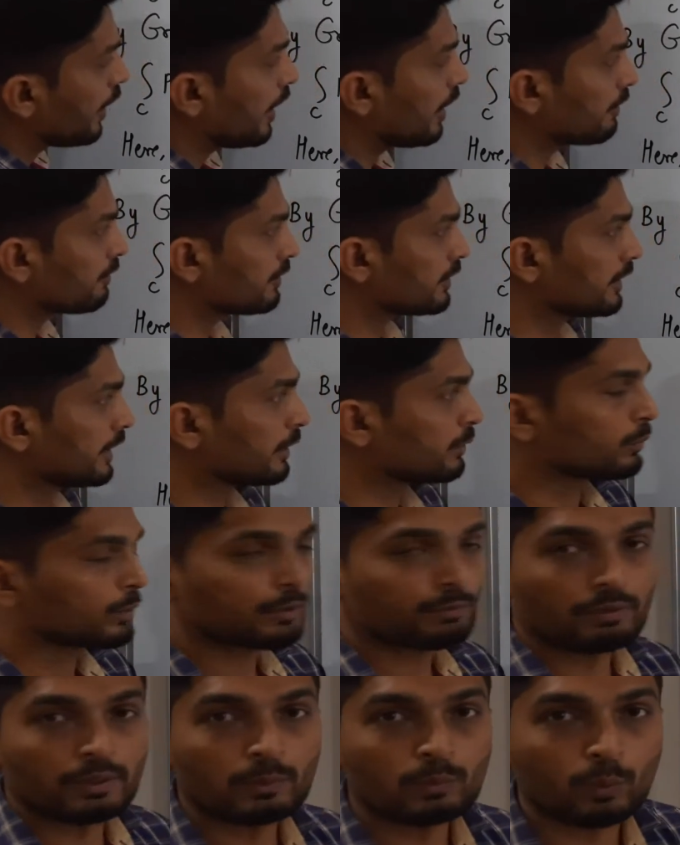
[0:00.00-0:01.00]
After that,
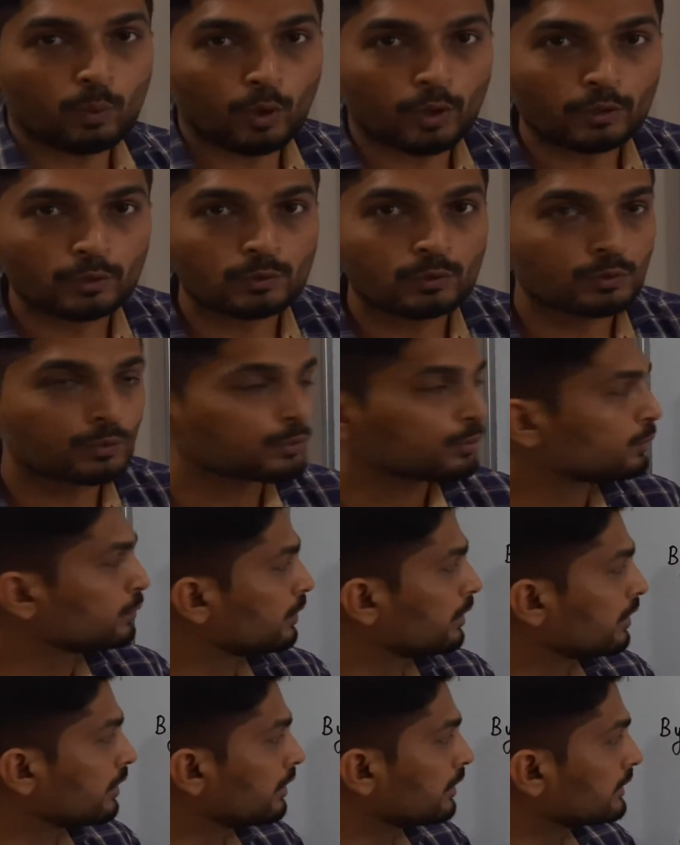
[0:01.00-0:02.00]
what we want
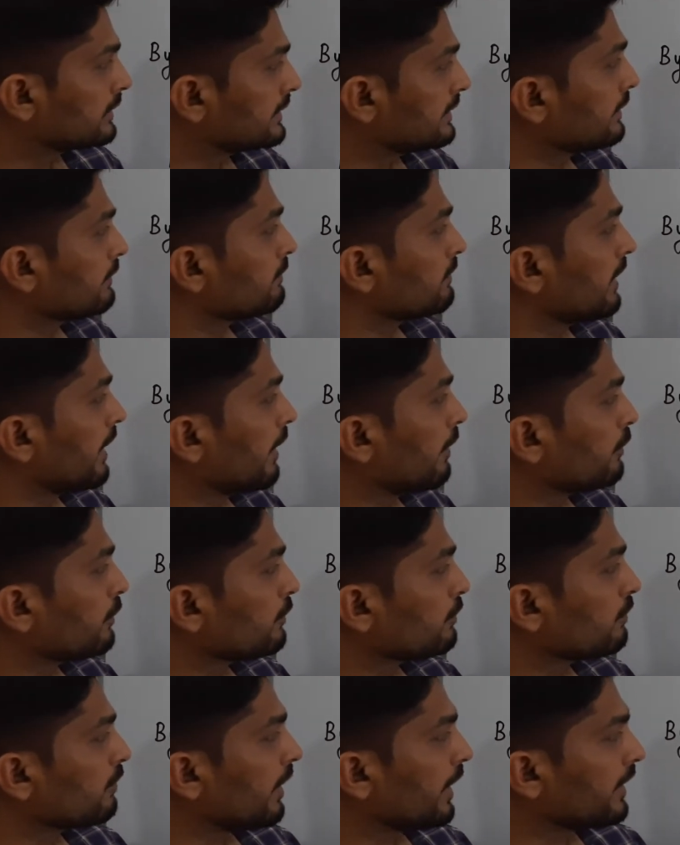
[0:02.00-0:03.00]
to see, we have
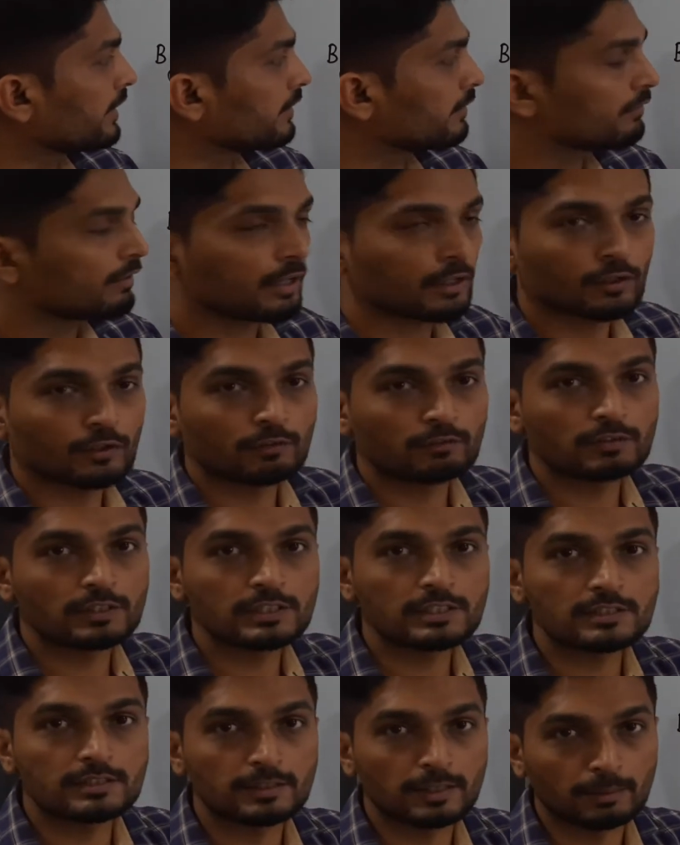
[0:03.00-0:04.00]
to find the value of
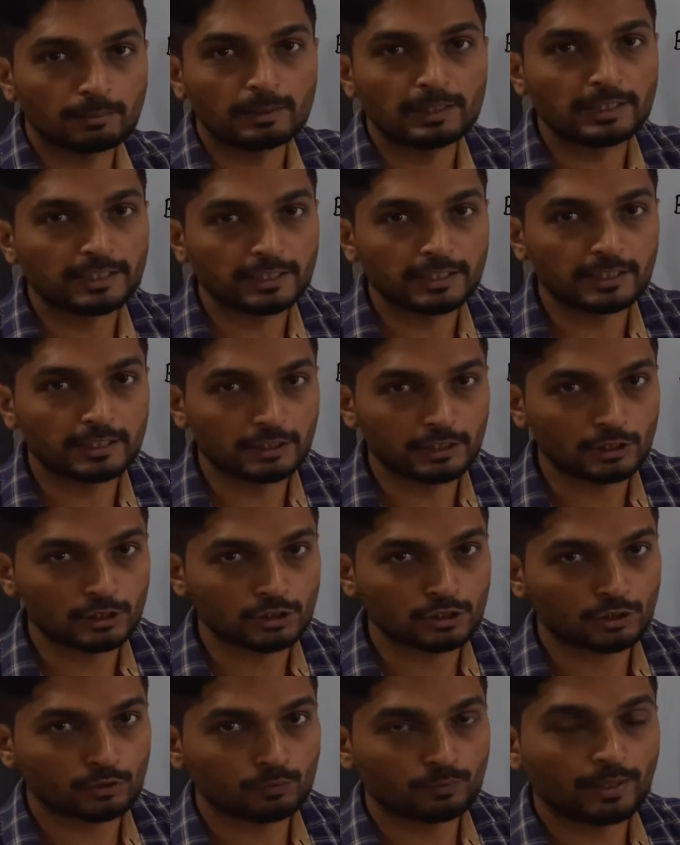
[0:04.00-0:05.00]
this double
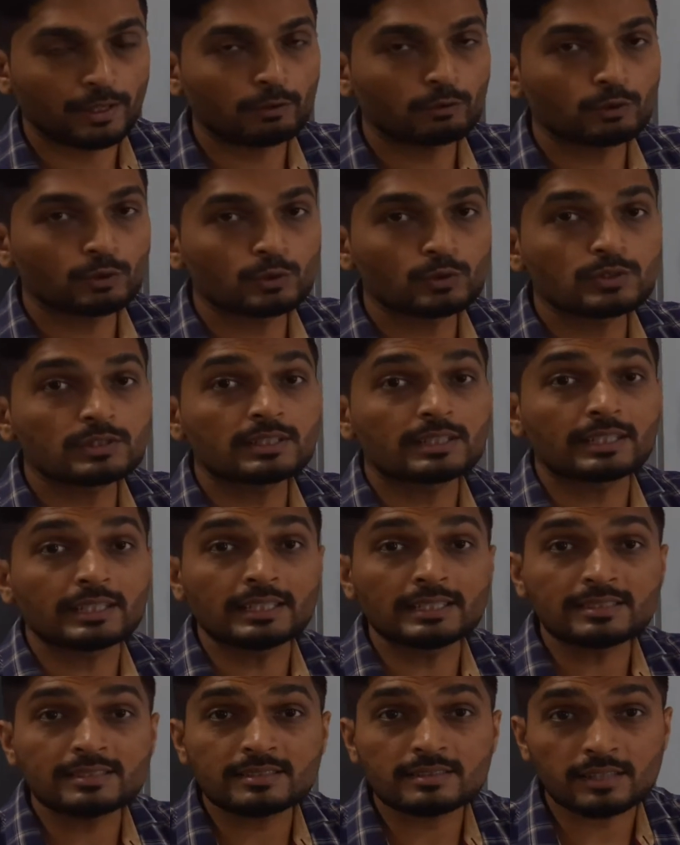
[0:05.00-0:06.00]
integration. We have to use
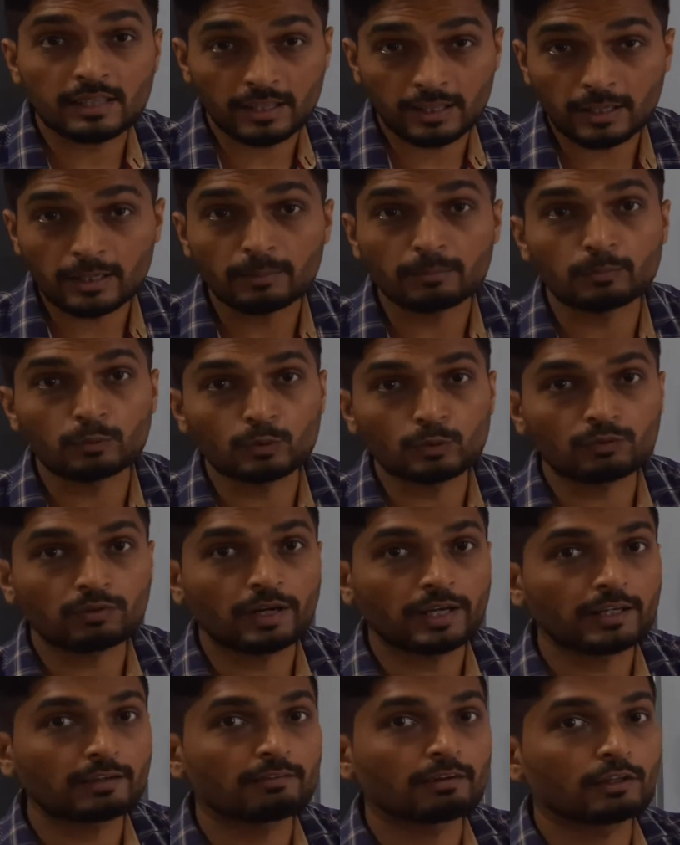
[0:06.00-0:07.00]
Green's theorem to
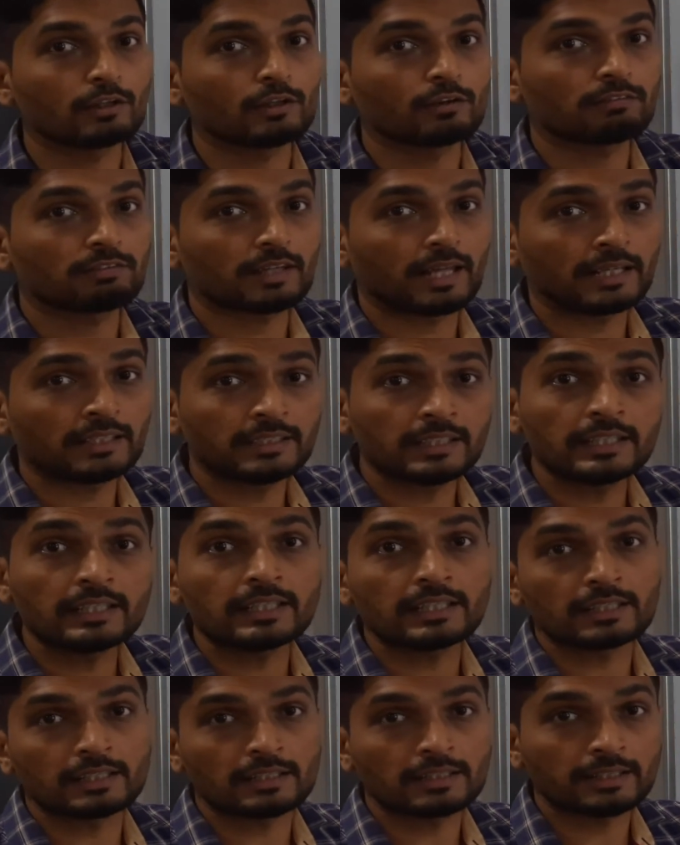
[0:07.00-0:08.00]
find the value of line
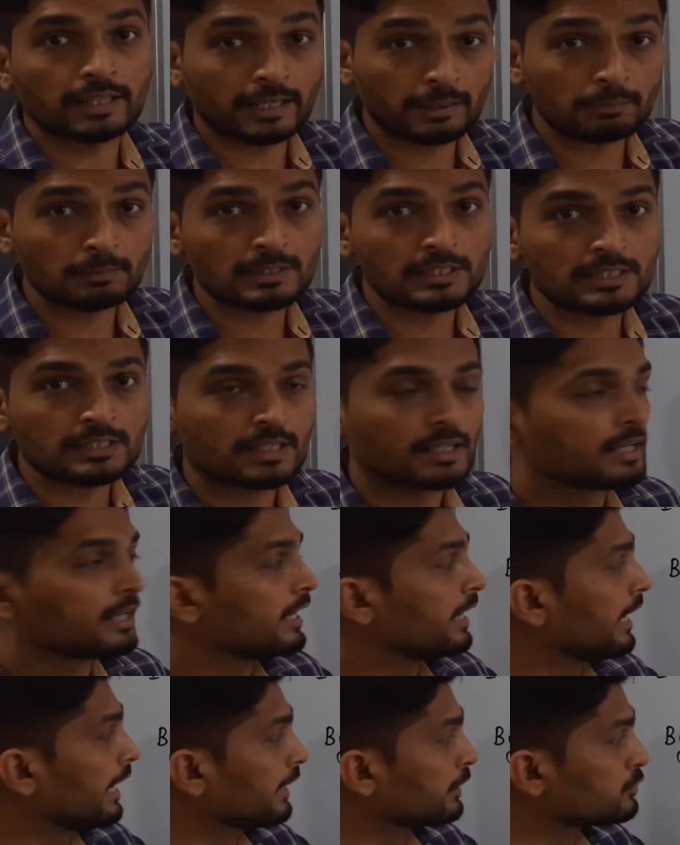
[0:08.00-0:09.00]
integral. That means
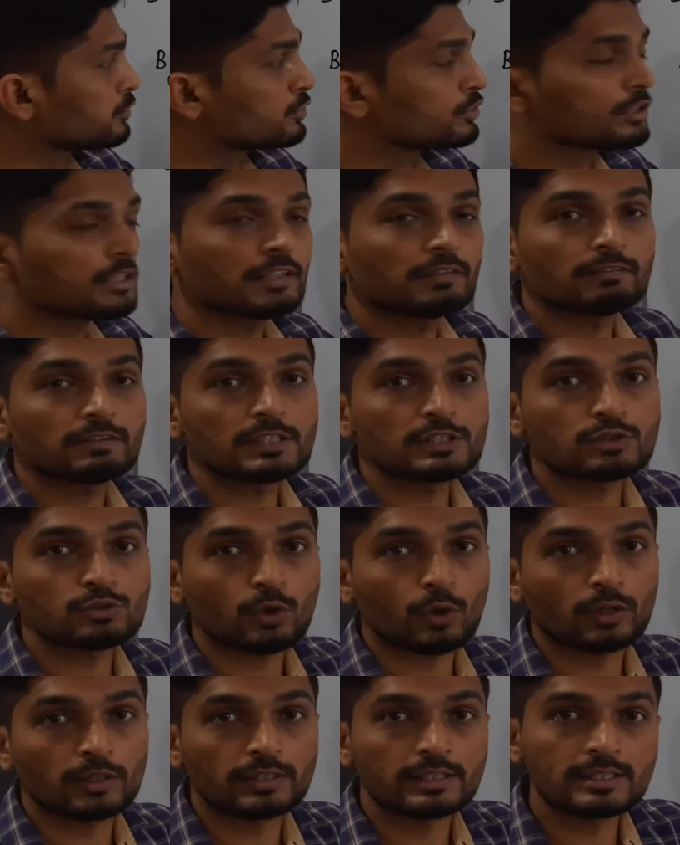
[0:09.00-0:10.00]
actually we
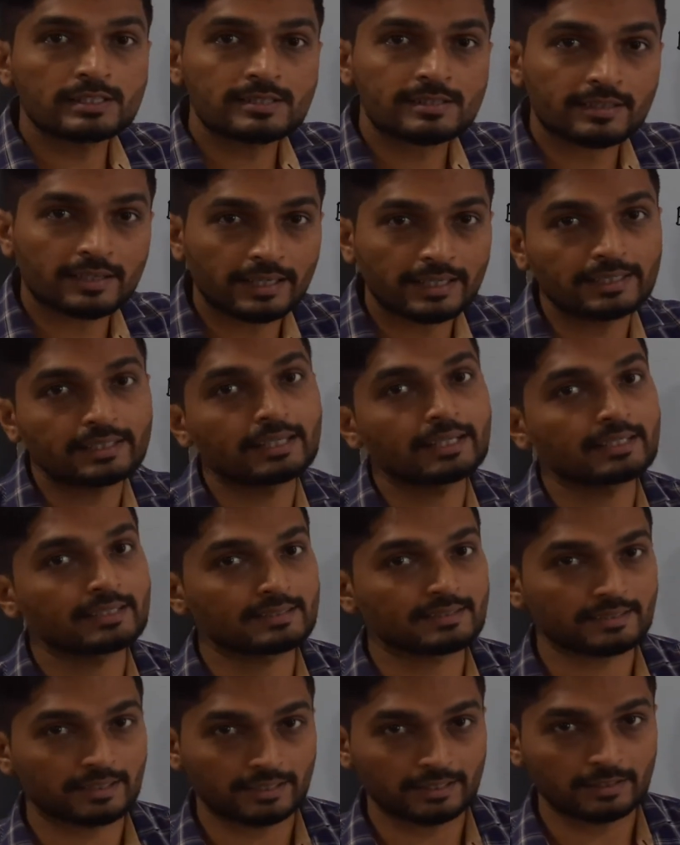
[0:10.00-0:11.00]
solve this right
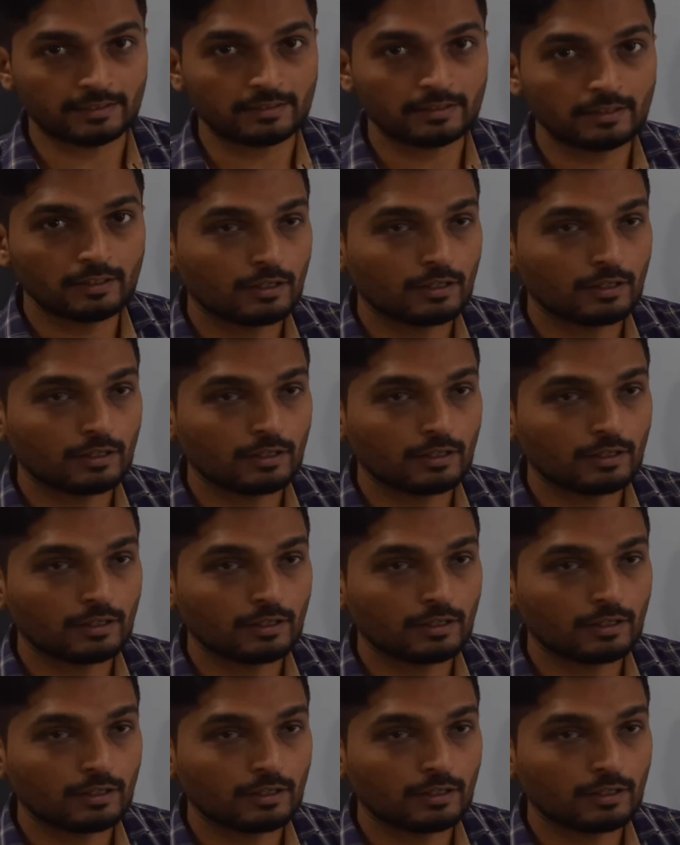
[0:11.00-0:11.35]
hand side.